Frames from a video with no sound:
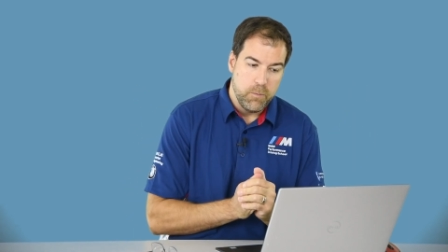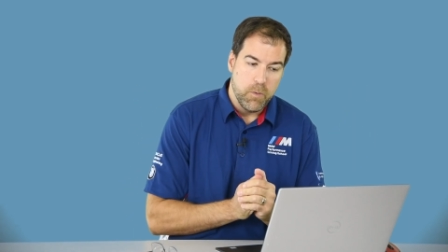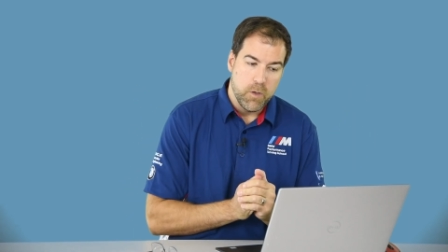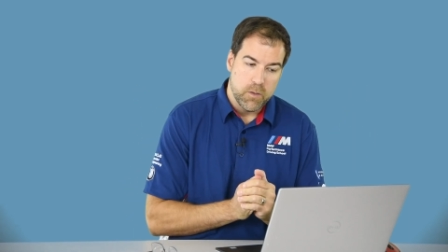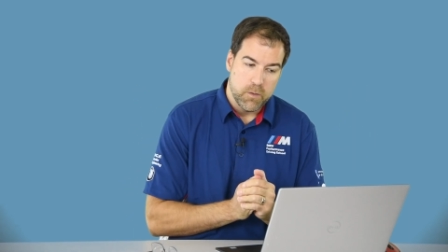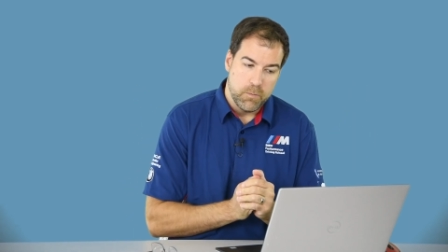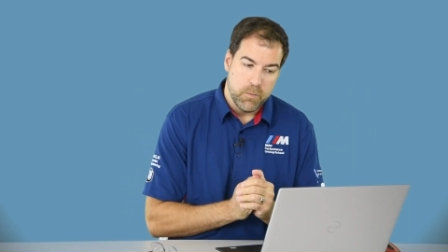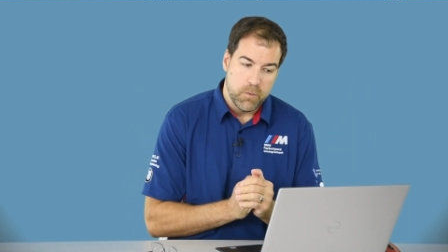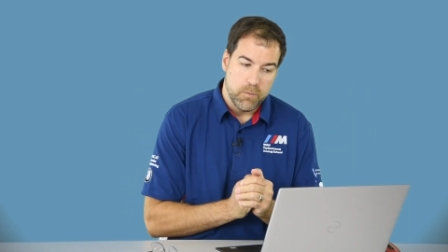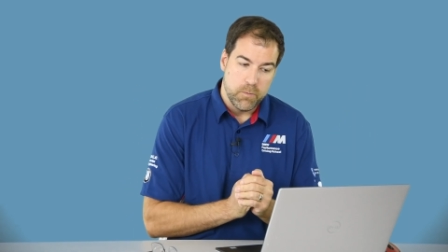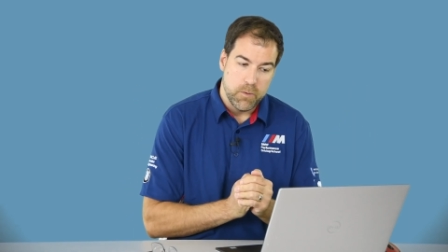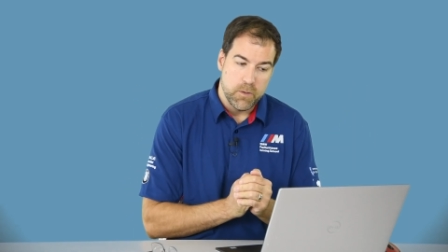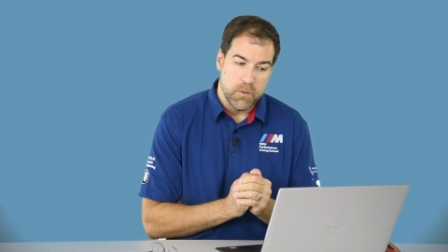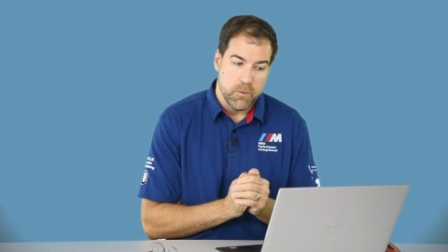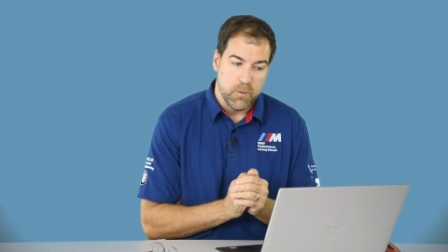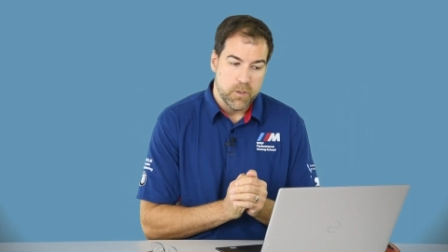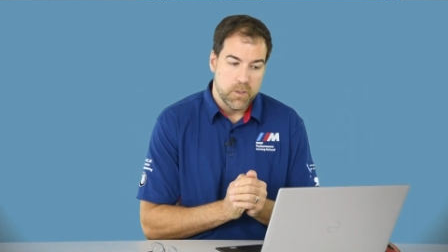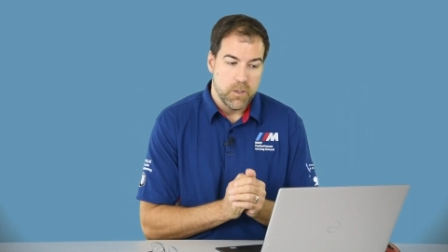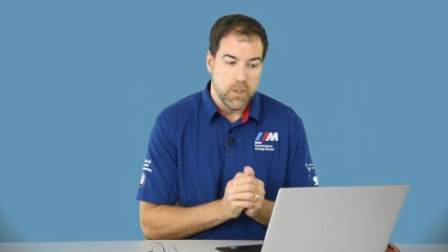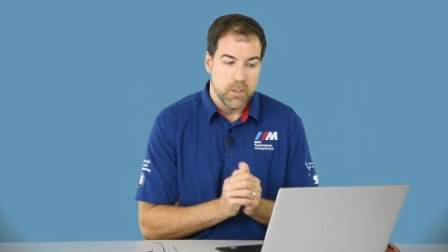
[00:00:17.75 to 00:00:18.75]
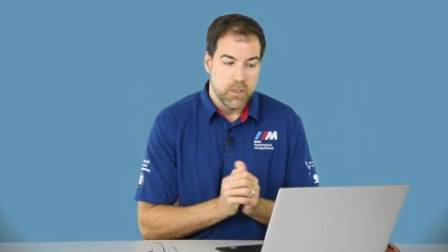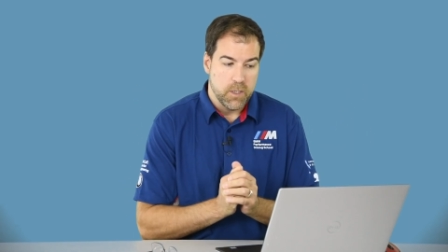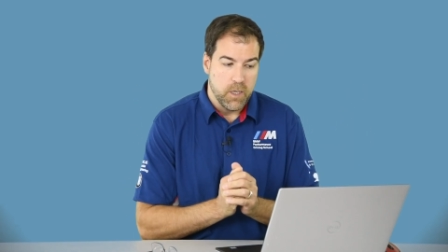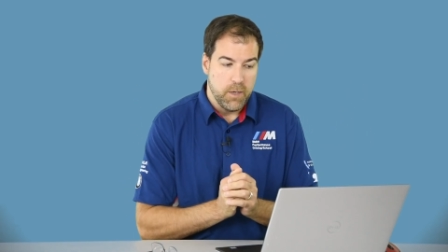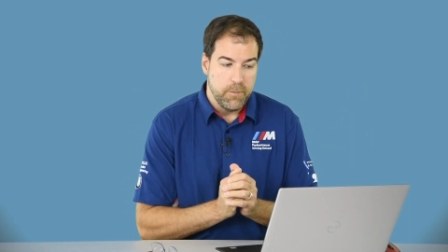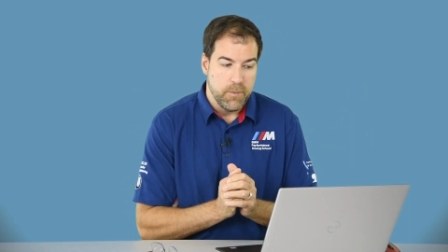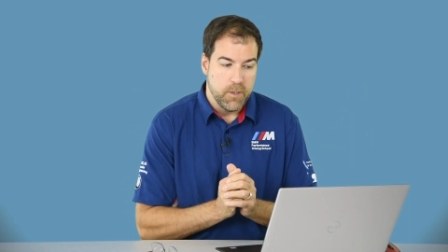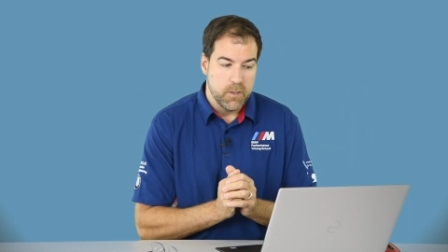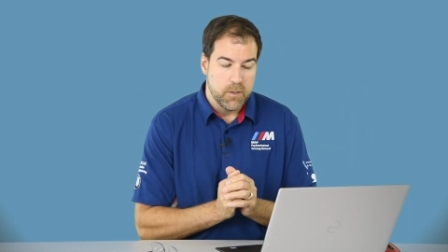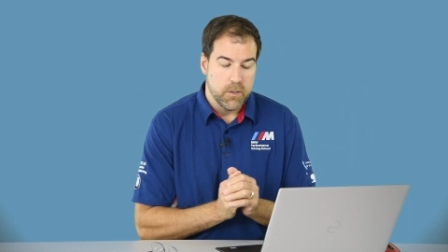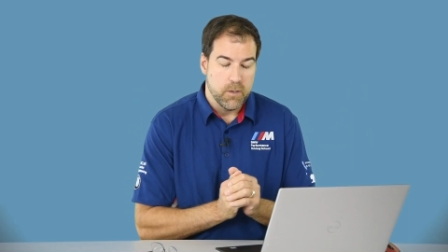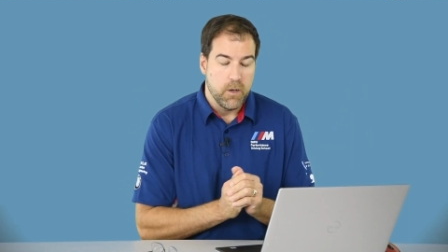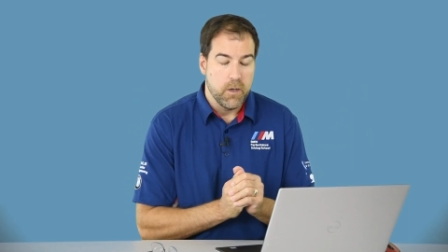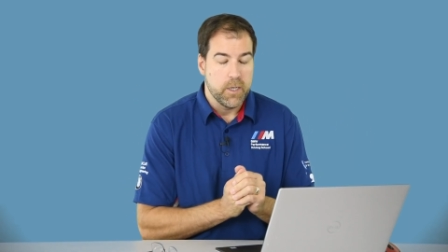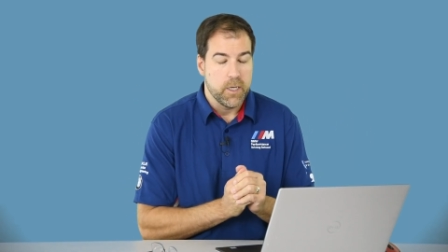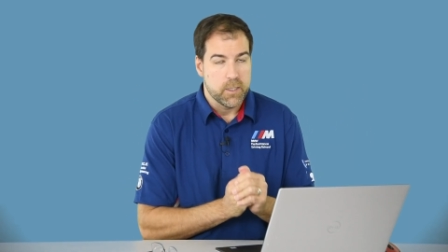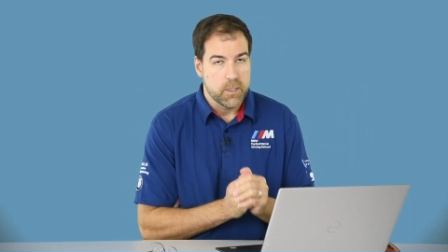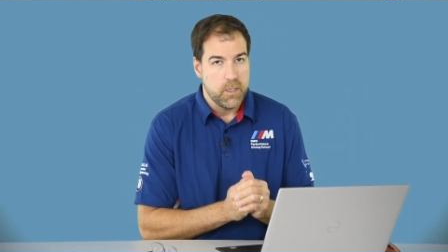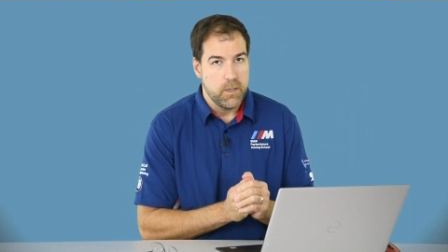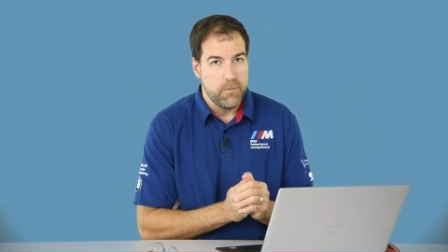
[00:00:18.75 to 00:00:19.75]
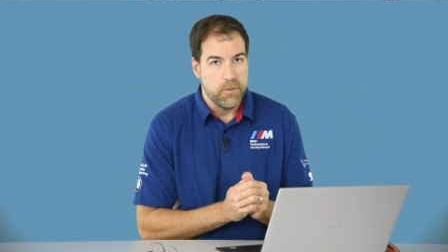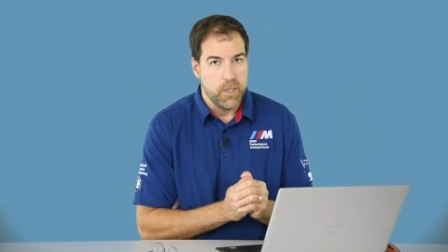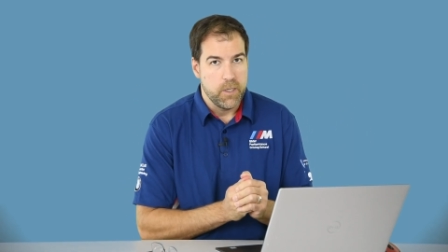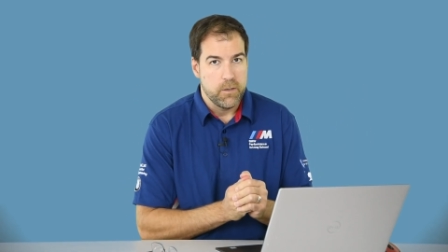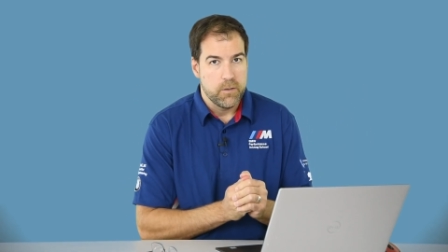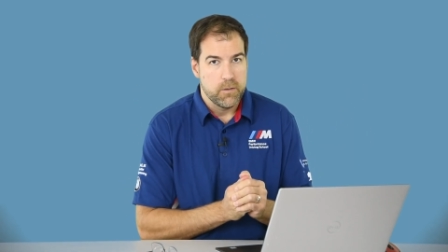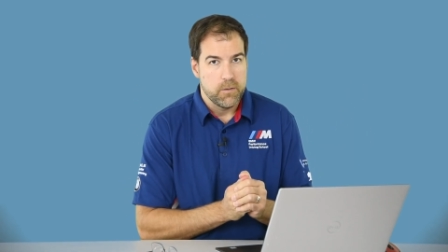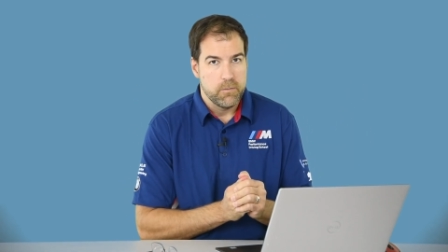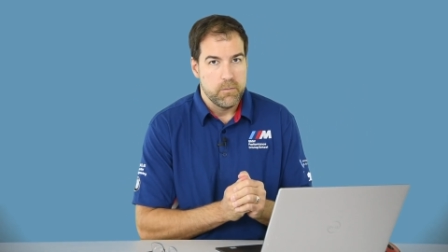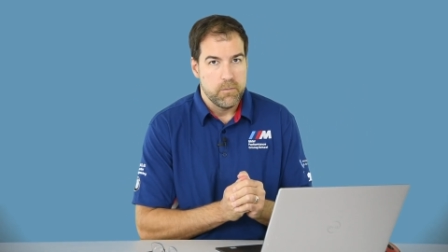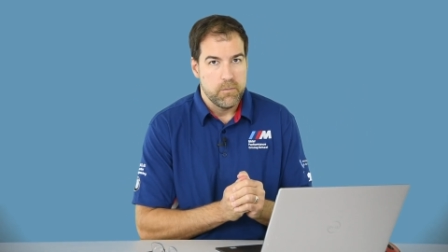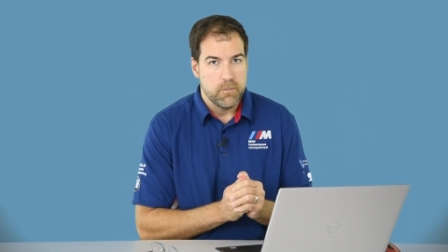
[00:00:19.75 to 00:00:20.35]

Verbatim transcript: multiple resource assignments on activities.